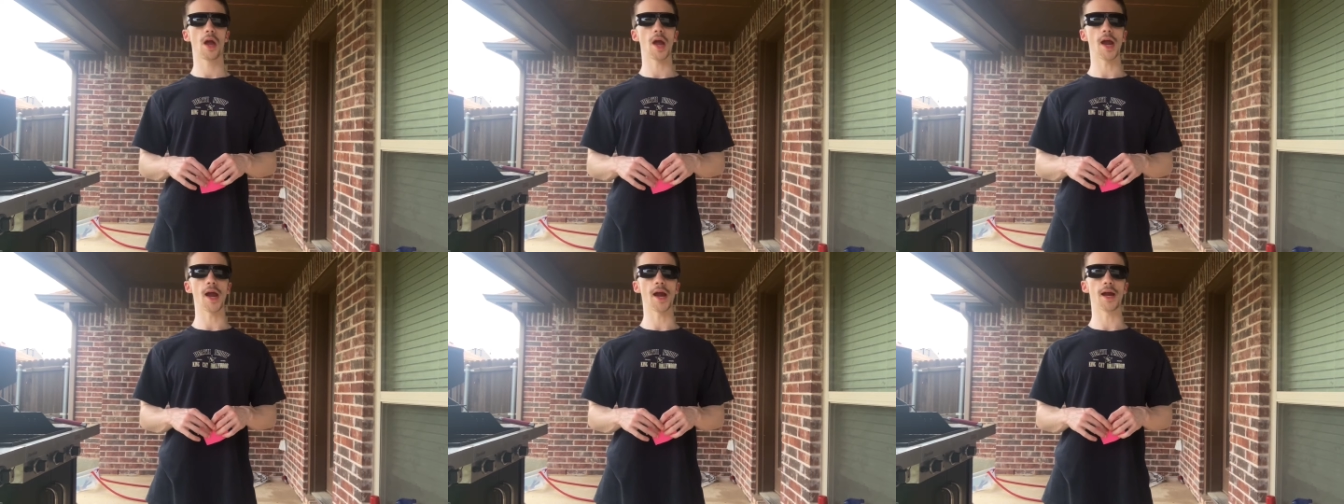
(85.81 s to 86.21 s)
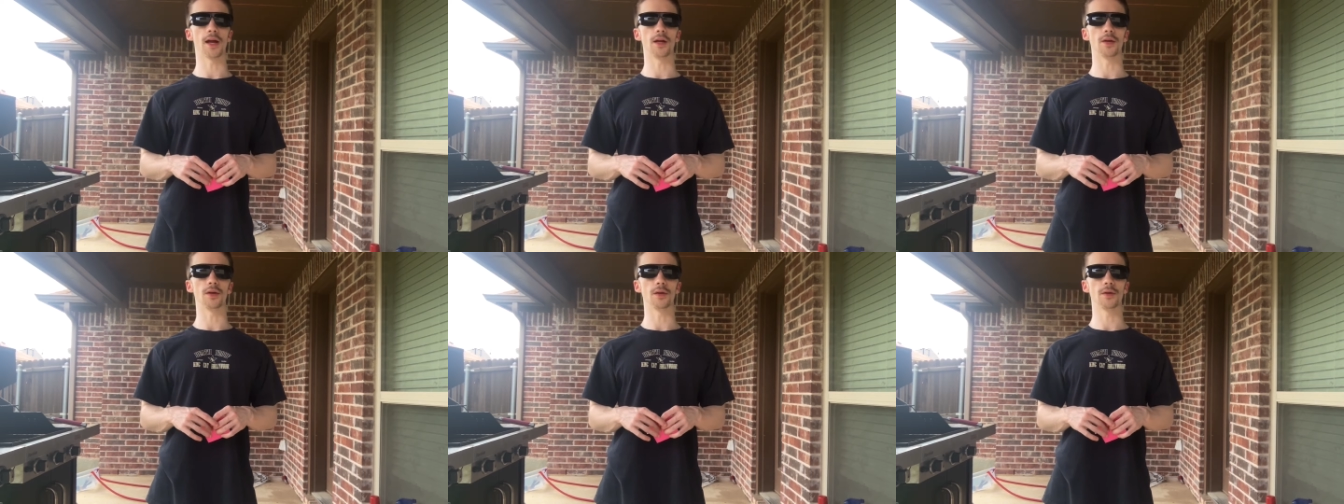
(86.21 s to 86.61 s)

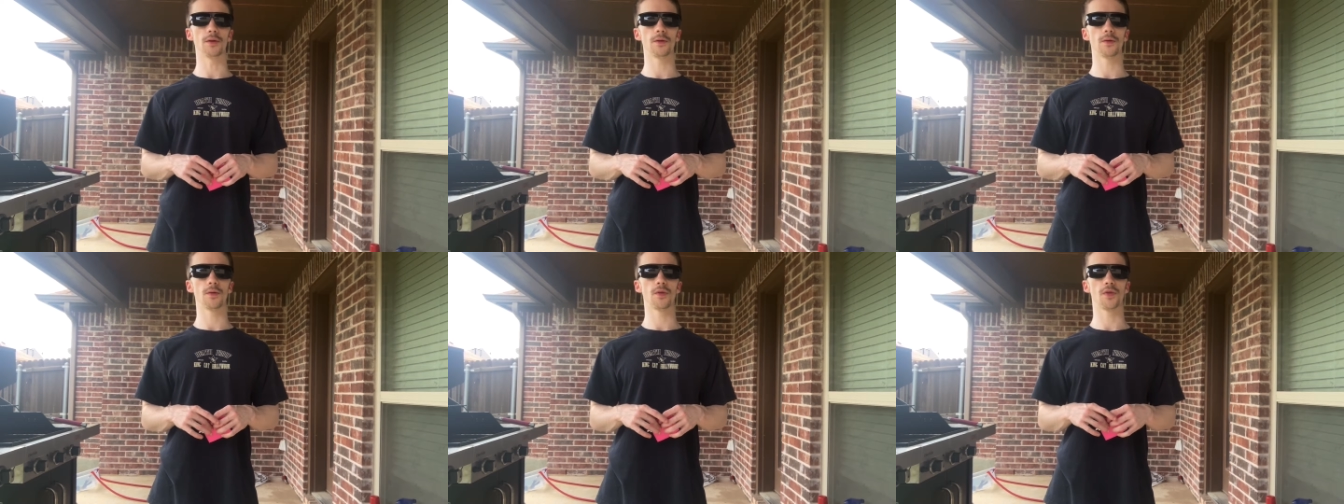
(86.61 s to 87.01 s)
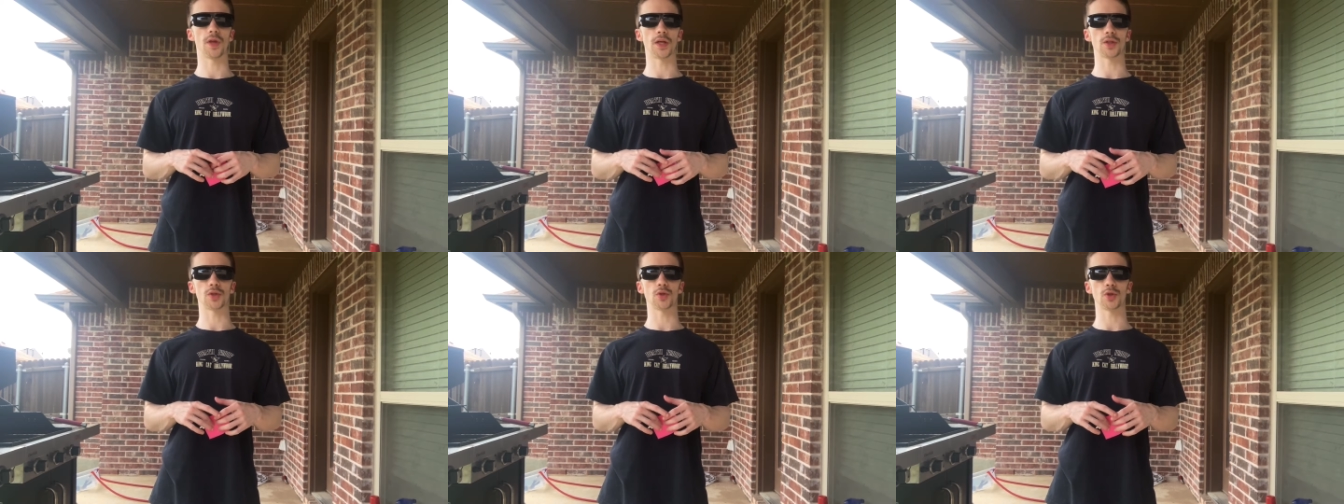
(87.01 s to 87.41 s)
and
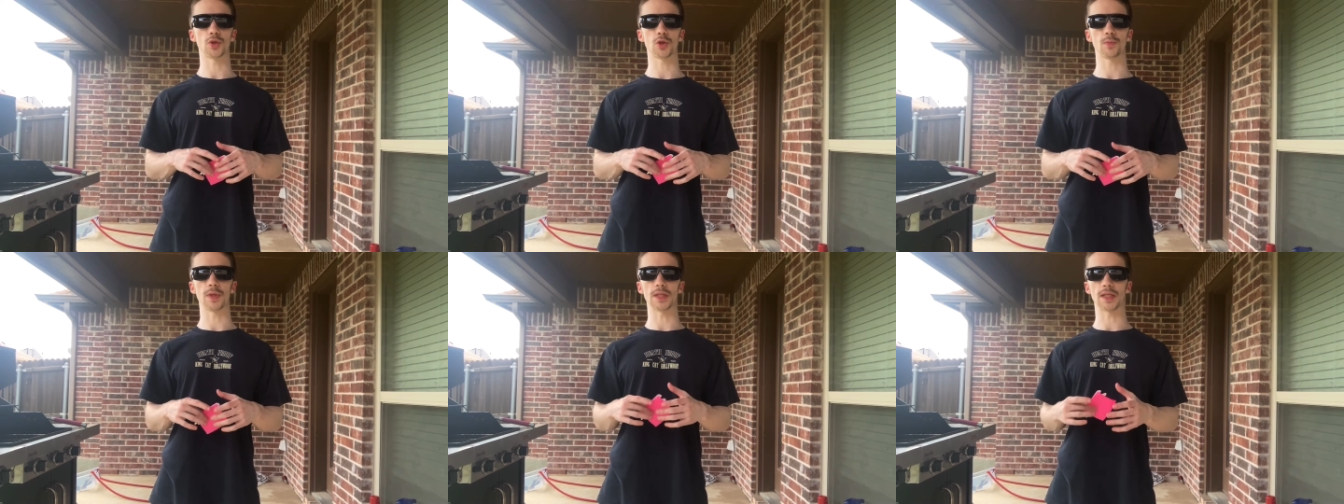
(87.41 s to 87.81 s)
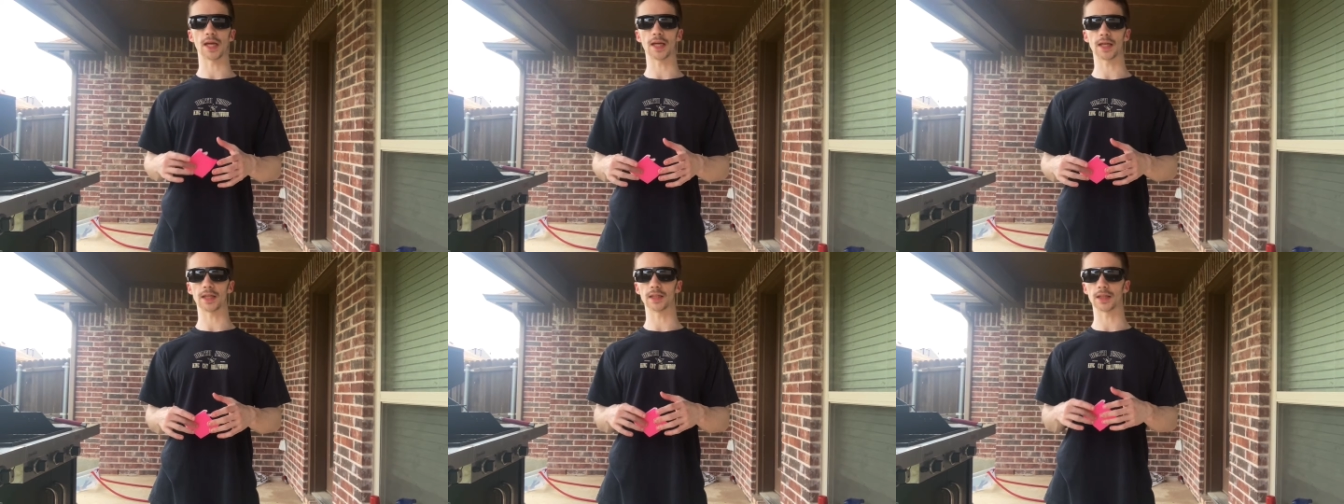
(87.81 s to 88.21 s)
things you should be
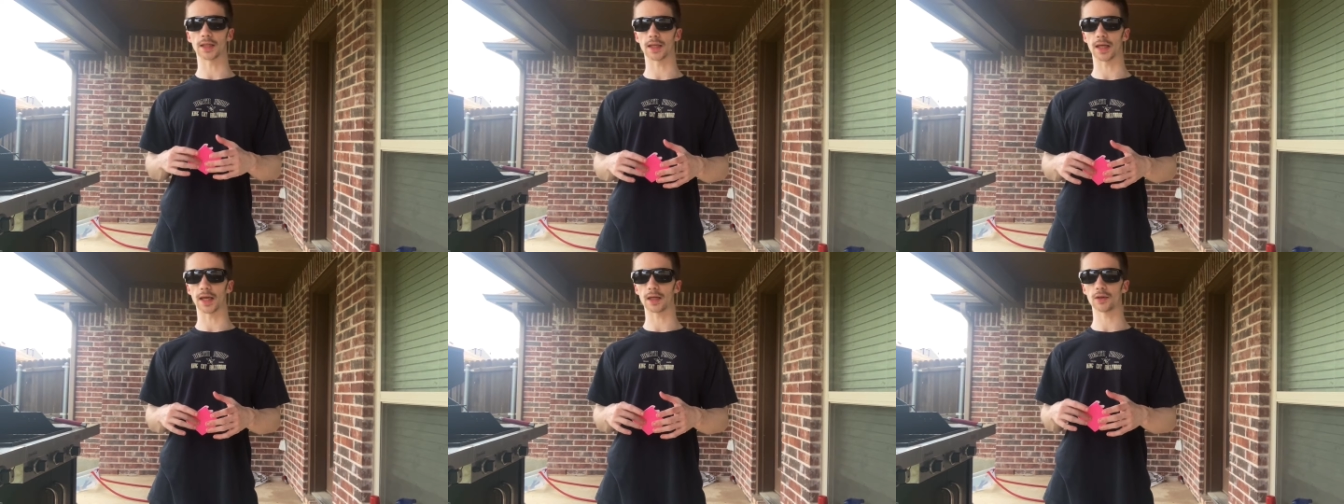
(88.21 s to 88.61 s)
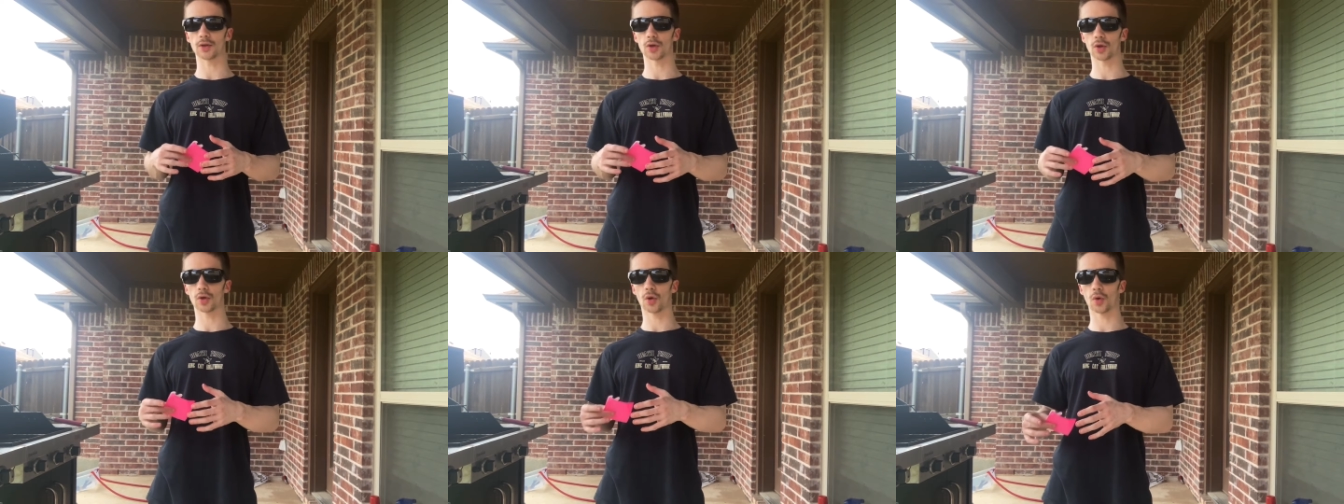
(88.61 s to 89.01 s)
taking to get your
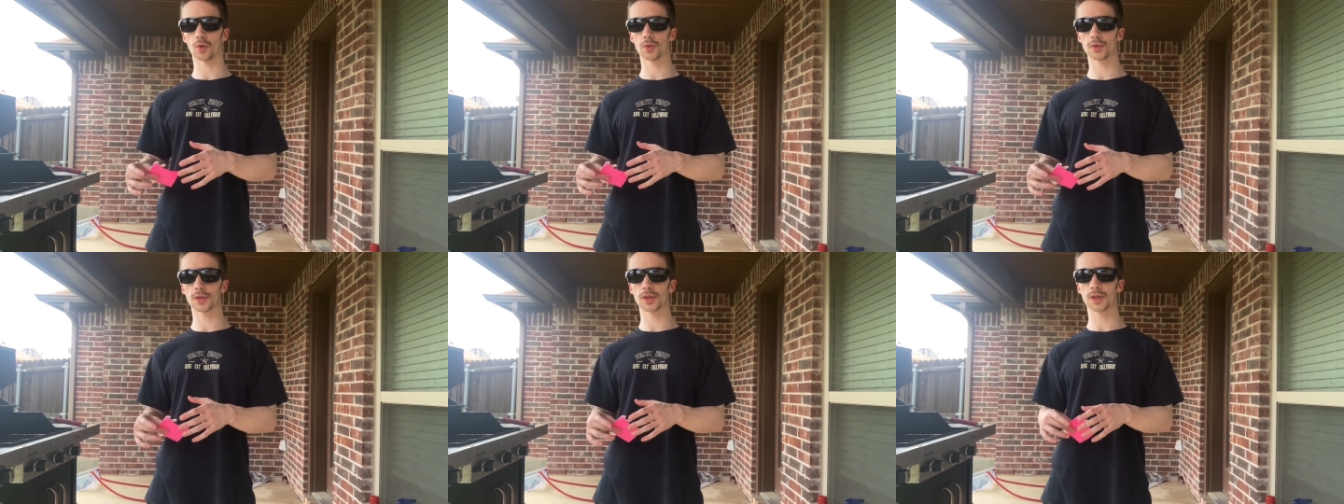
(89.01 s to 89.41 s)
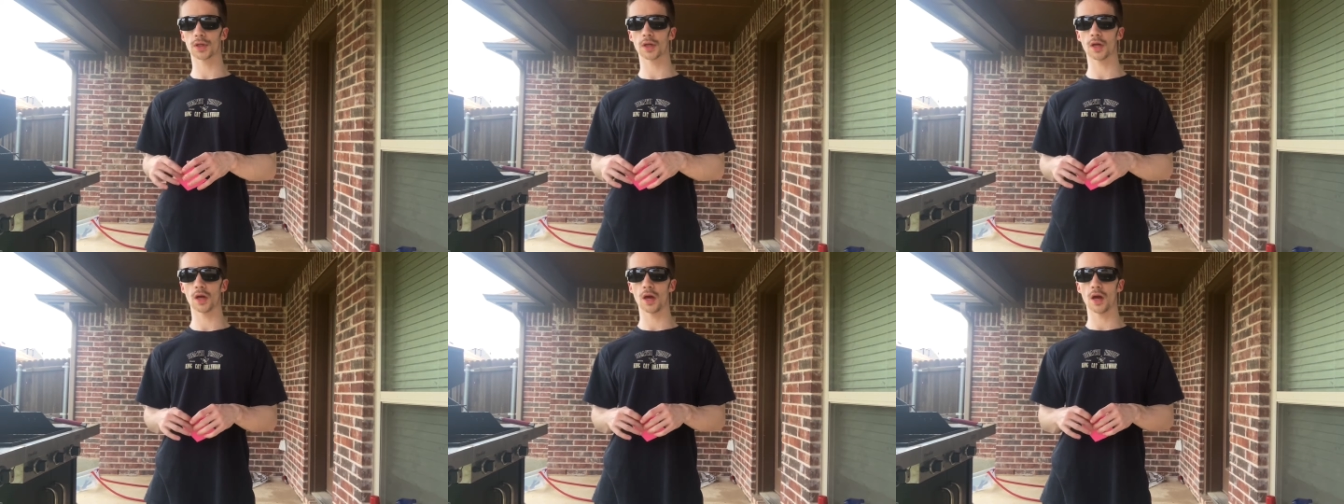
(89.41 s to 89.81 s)
goals,
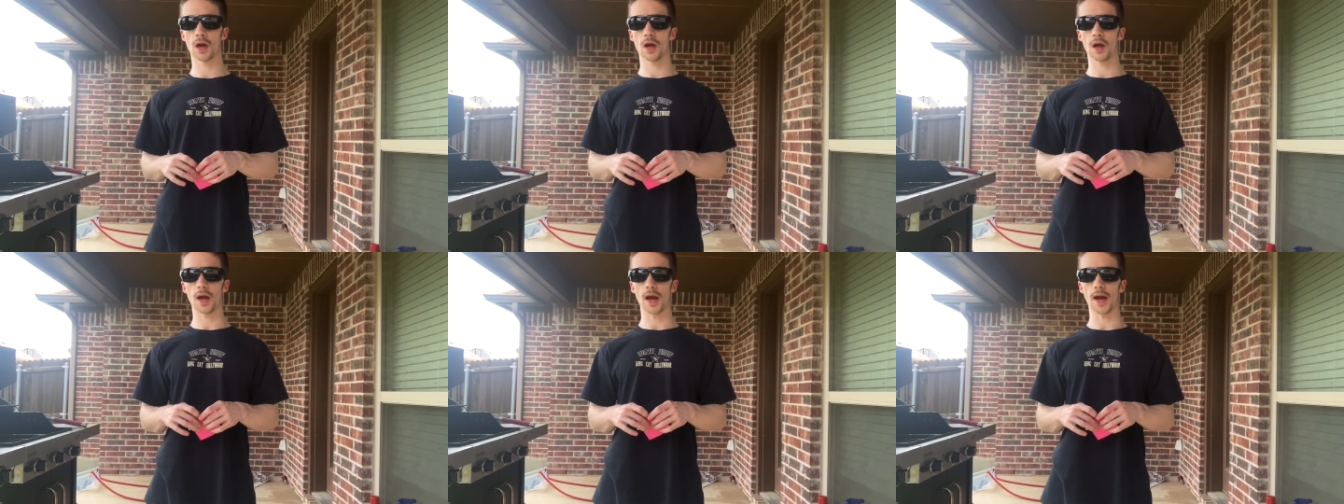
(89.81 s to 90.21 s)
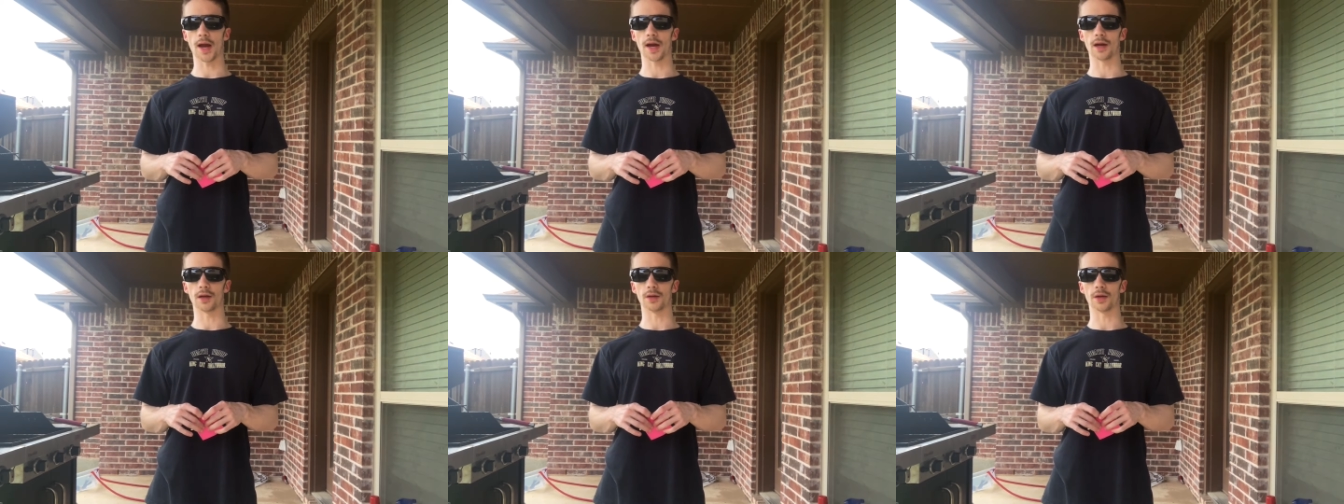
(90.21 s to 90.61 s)
and